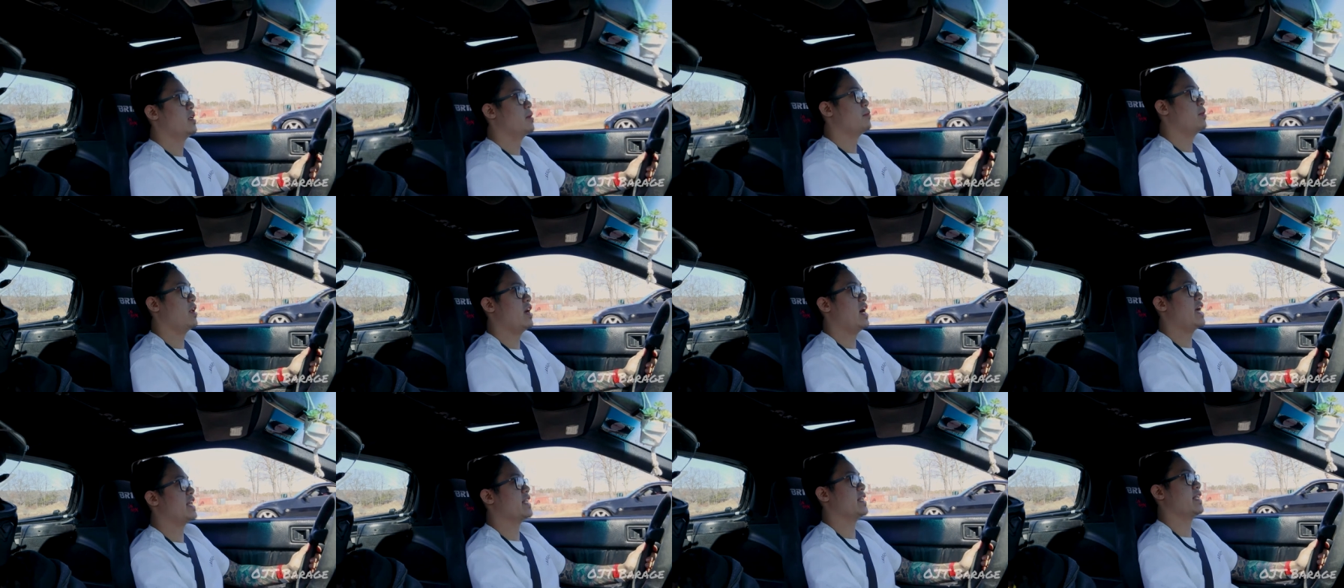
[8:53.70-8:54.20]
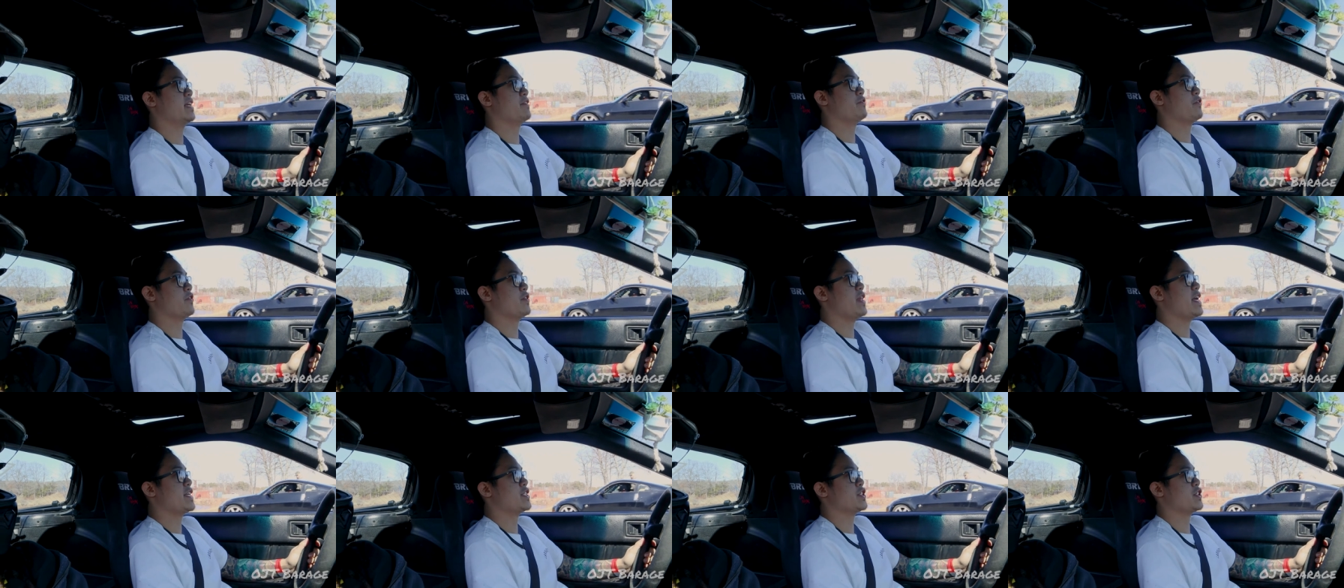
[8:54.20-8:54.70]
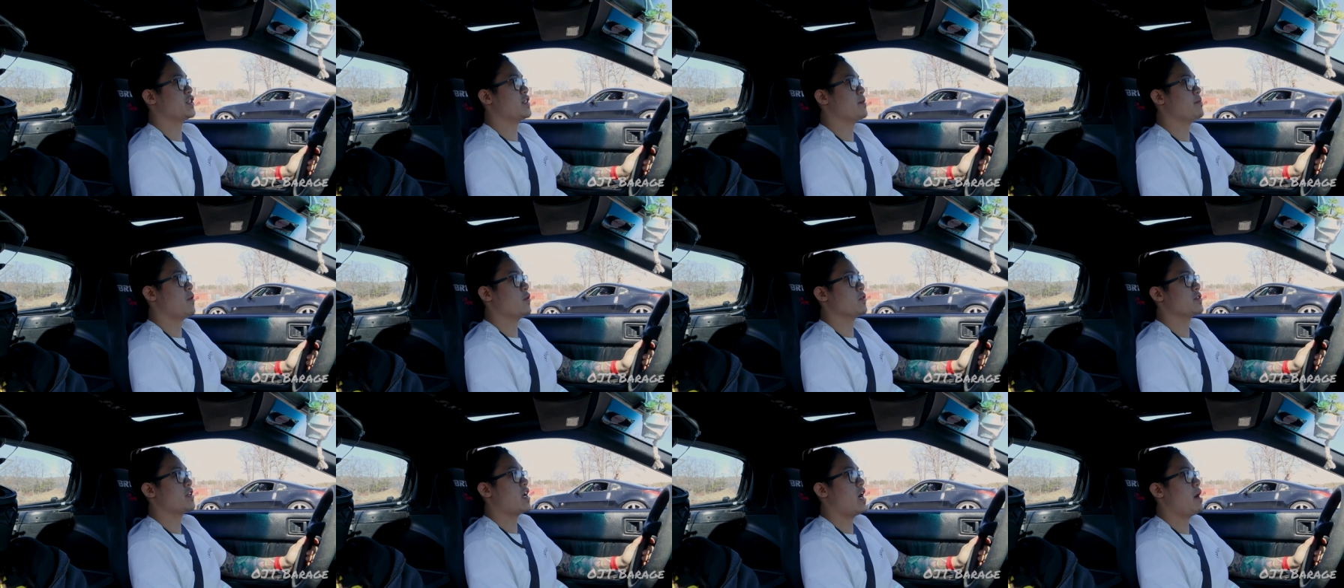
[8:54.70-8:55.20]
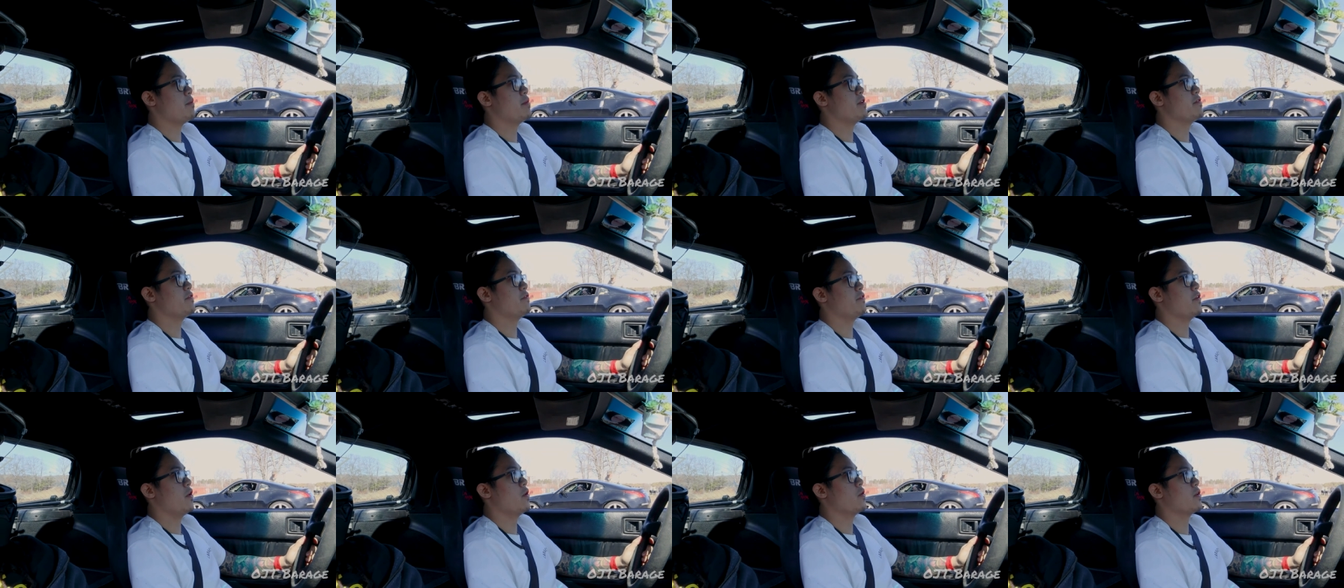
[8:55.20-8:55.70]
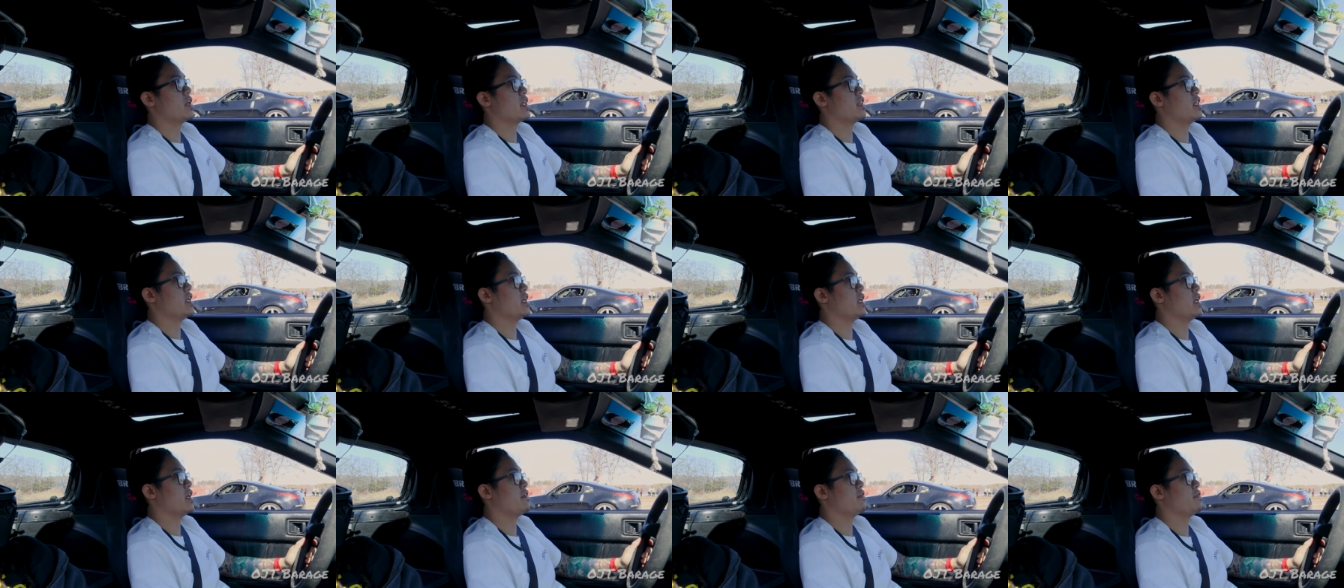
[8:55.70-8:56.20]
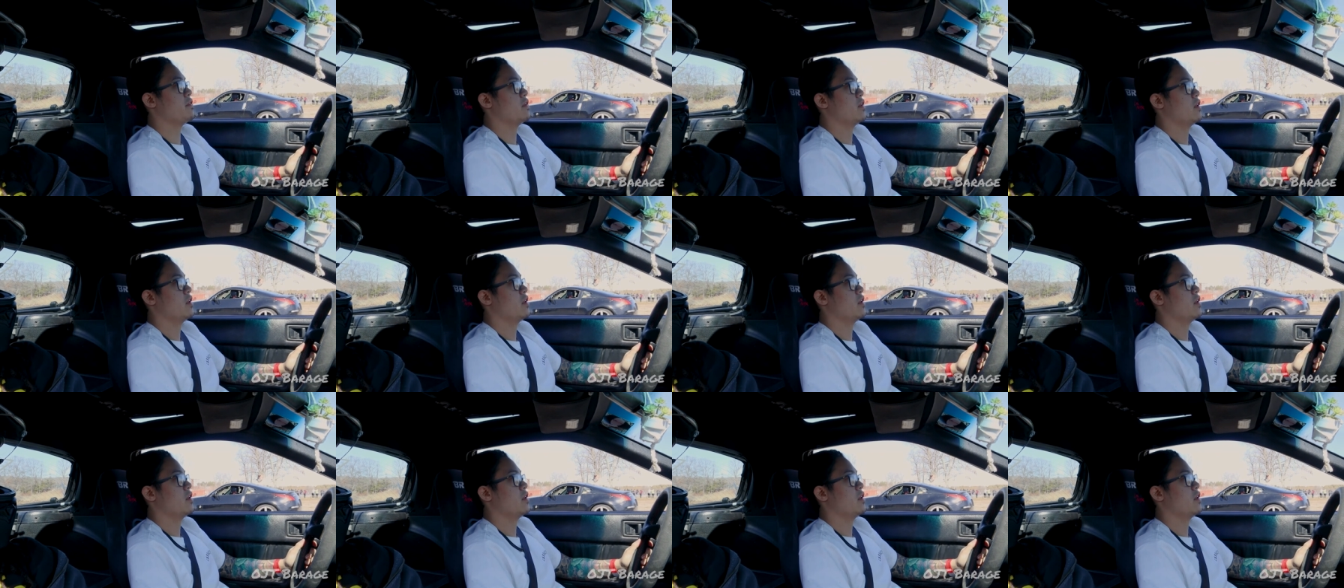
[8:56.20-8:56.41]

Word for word: But I think for like just the most common folk, I think if